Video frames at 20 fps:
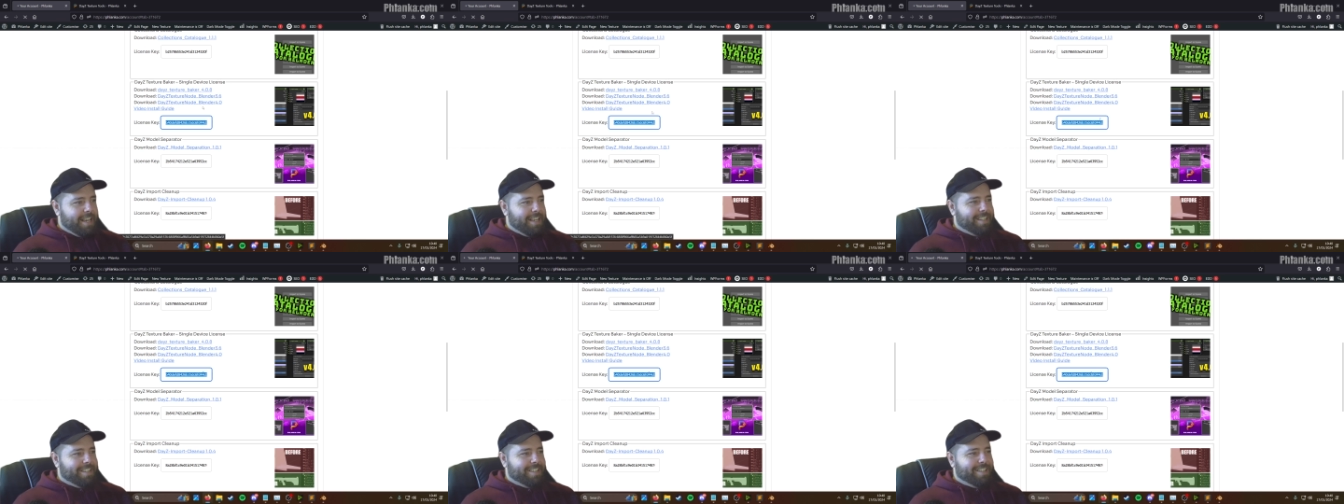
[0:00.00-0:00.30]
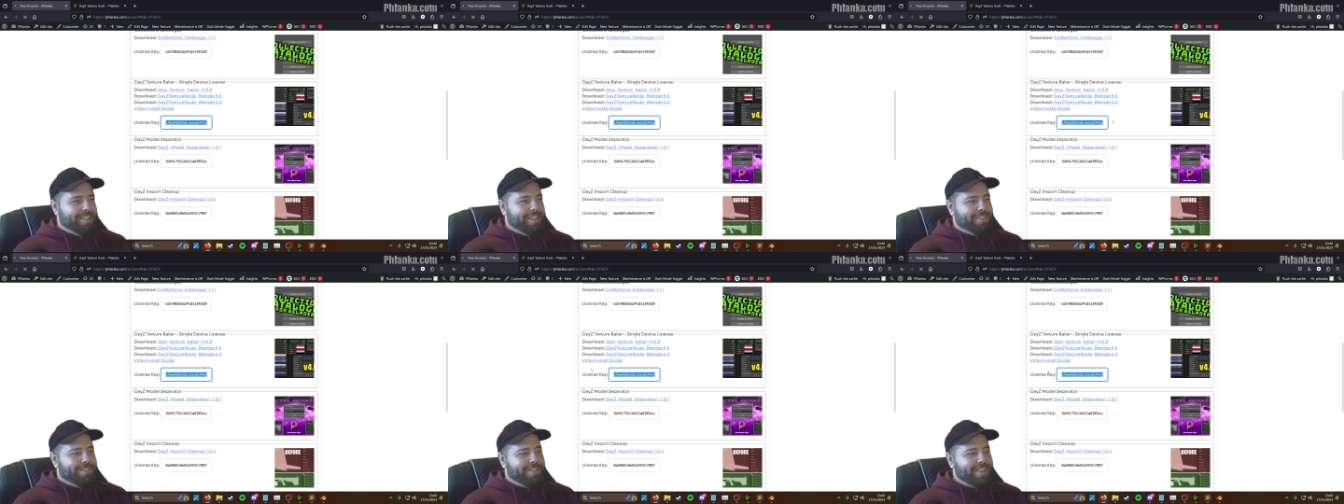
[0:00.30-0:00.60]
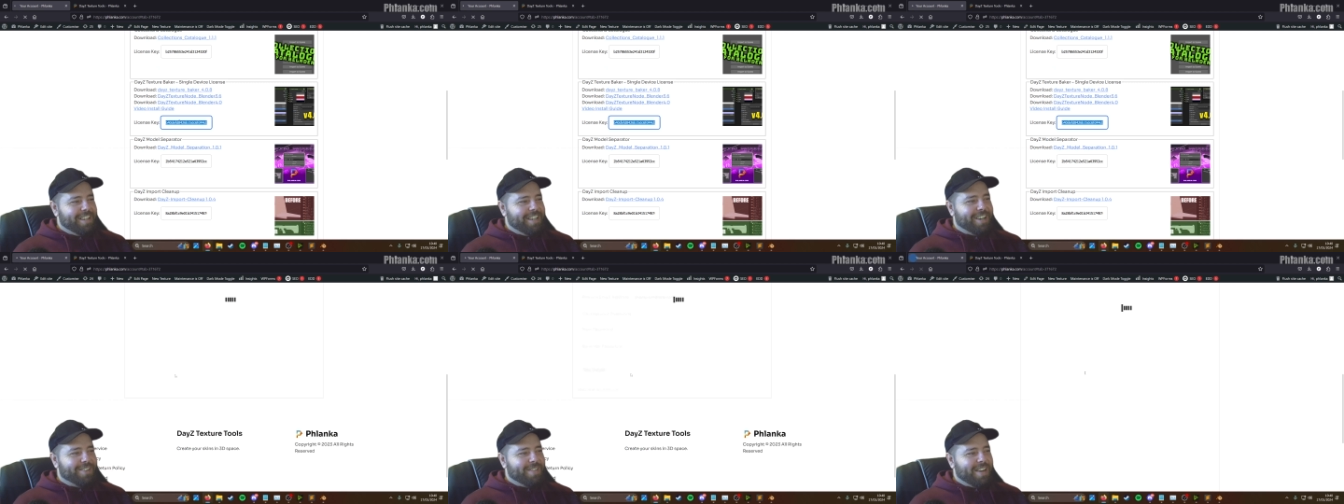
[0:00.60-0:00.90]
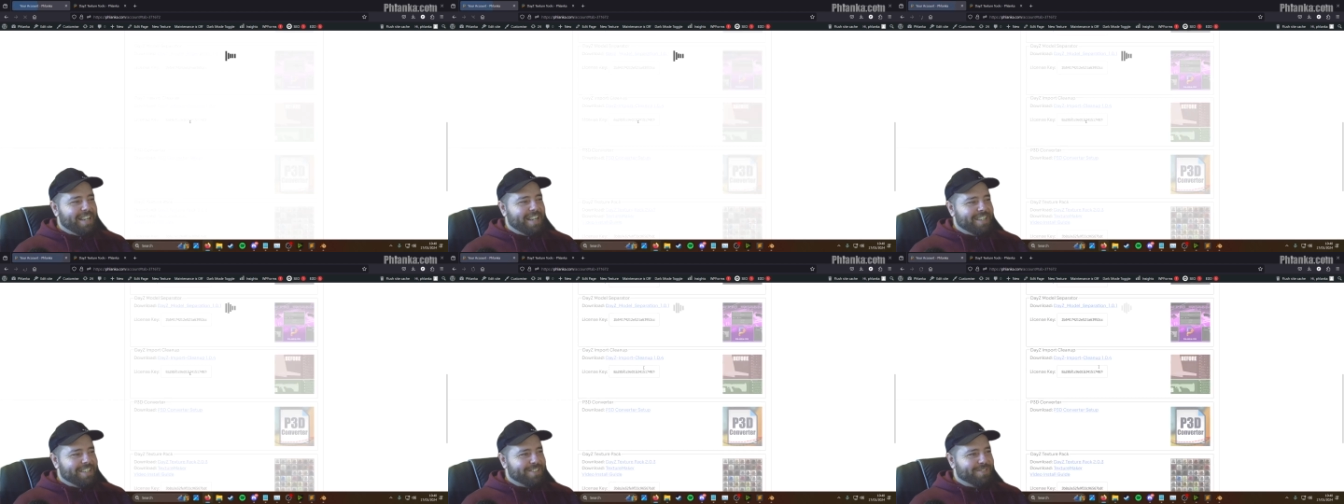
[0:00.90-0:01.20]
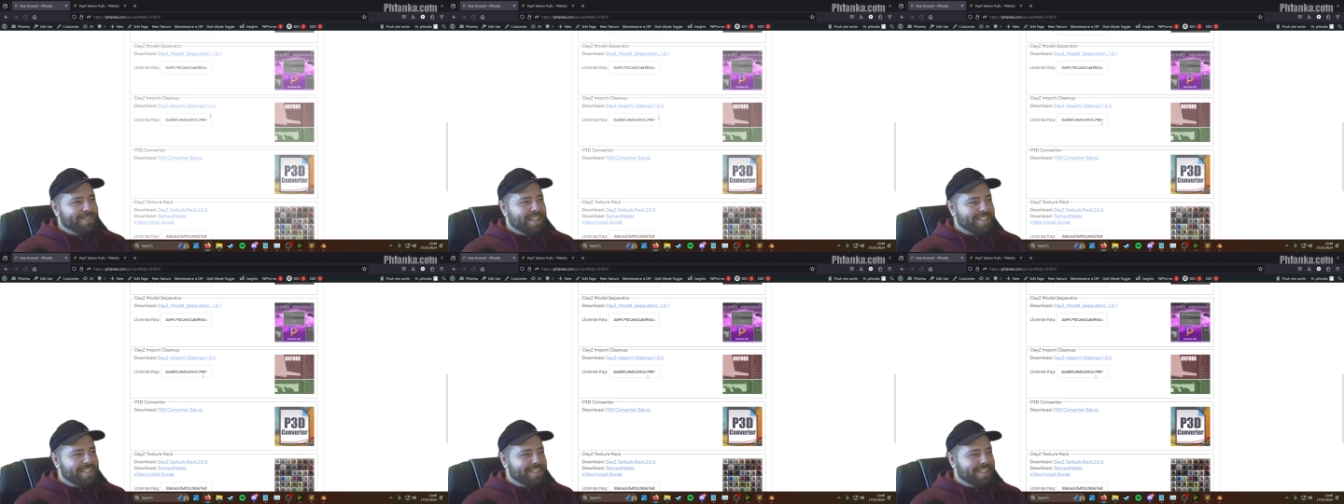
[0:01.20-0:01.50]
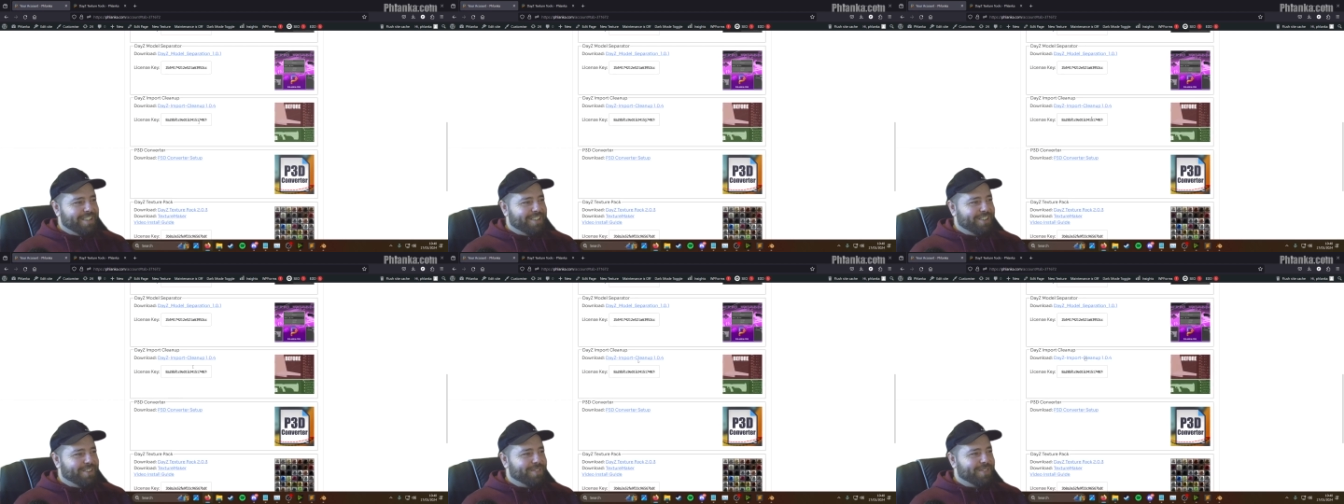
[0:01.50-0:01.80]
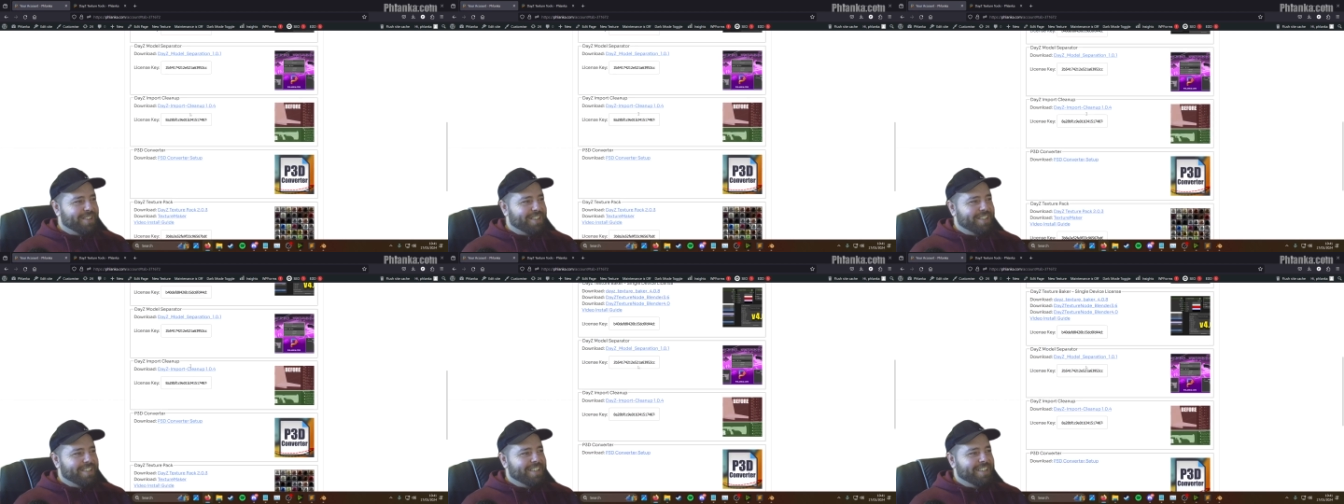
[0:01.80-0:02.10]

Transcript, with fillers: case, because I think I might have just messed that up.